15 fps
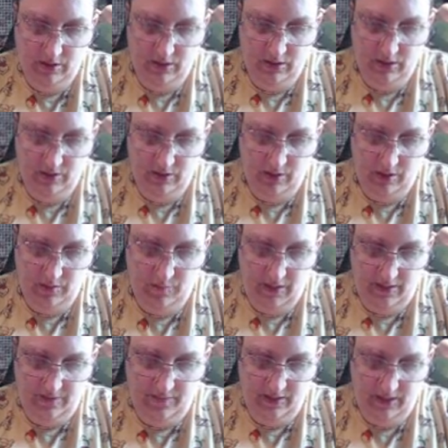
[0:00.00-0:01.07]
so I end up
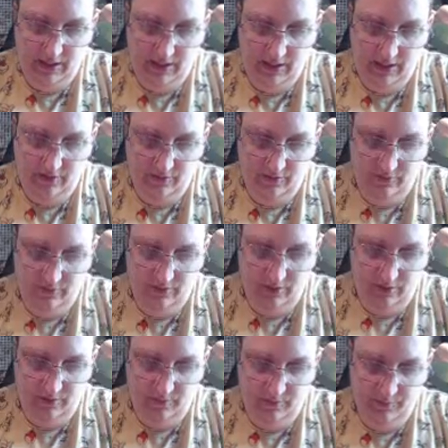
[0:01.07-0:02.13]
having the heat
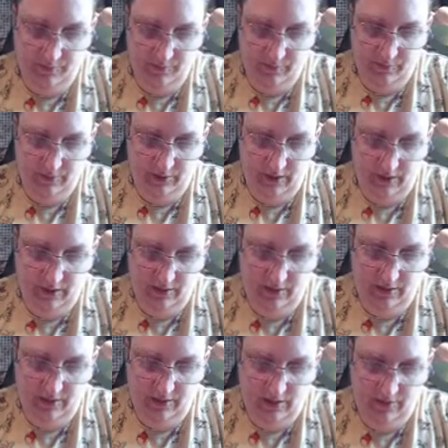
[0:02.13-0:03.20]
on.
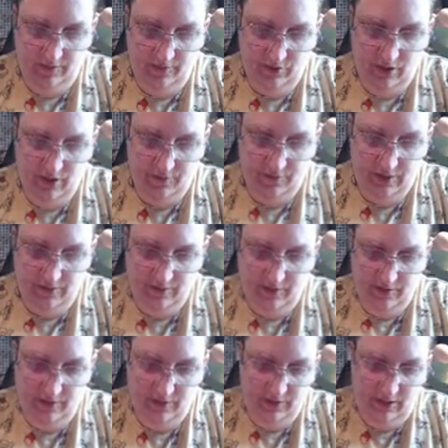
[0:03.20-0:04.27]
You have to have
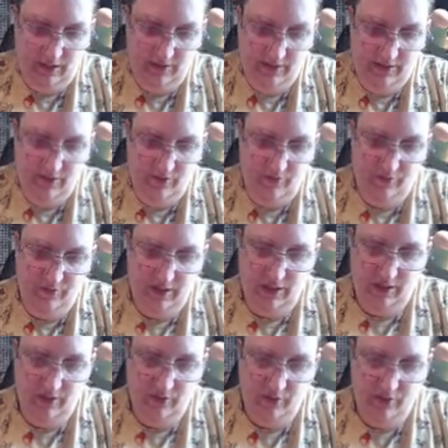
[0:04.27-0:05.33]
the AC or fan
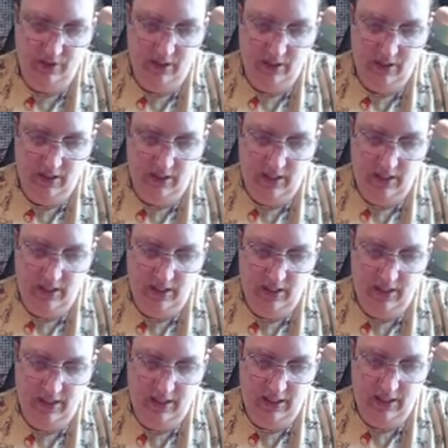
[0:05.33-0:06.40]
going, and then
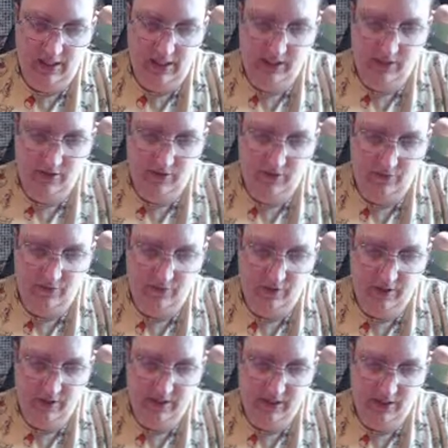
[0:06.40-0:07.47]
at night you're
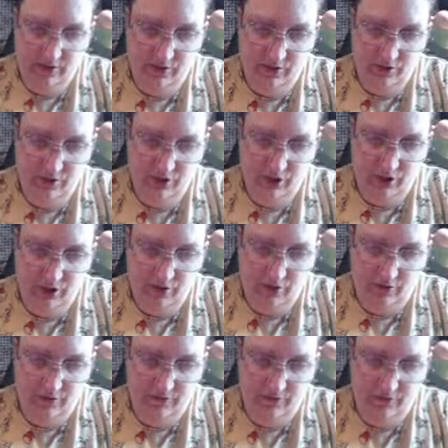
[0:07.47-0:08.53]
freezing your tushy off.